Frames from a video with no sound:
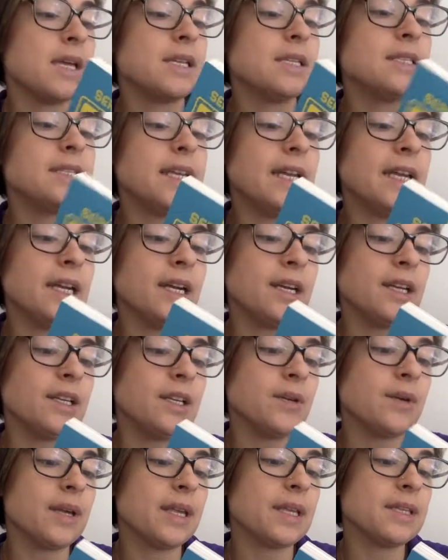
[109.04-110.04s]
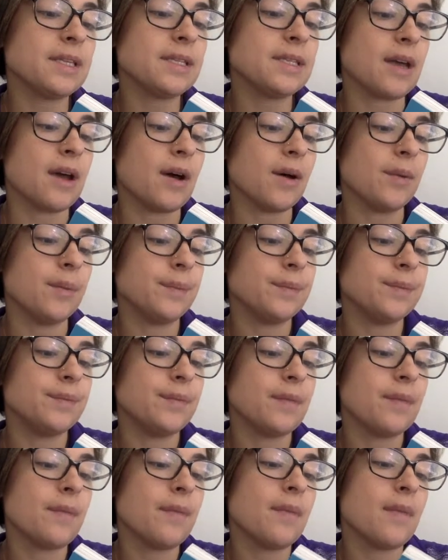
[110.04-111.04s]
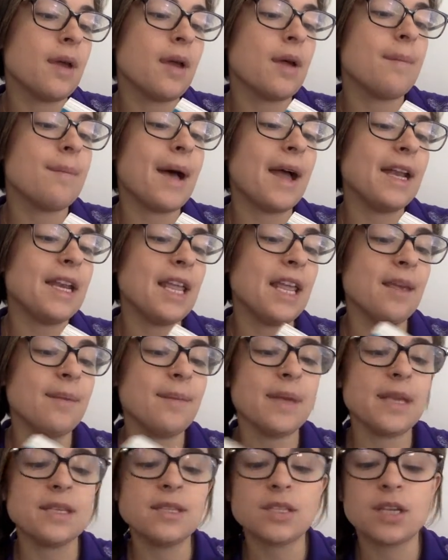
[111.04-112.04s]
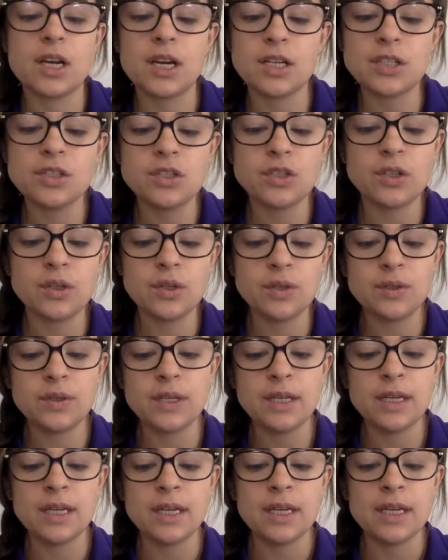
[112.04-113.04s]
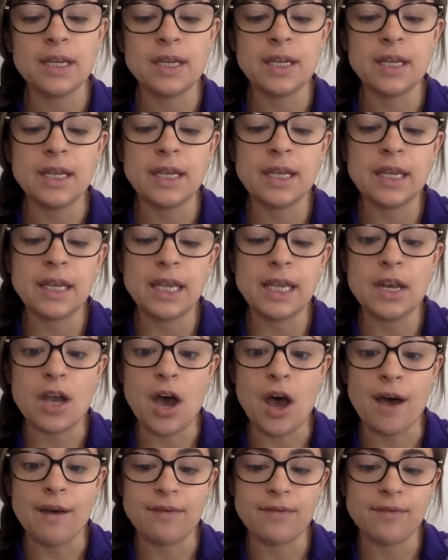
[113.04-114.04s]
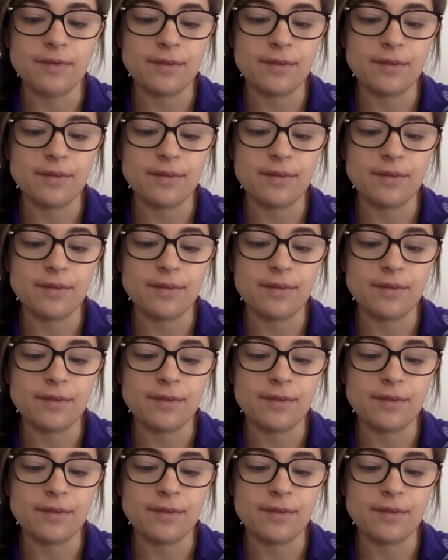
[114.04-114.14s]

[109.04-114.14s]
Dear You Can Sew, my name is Gertrude Knopf.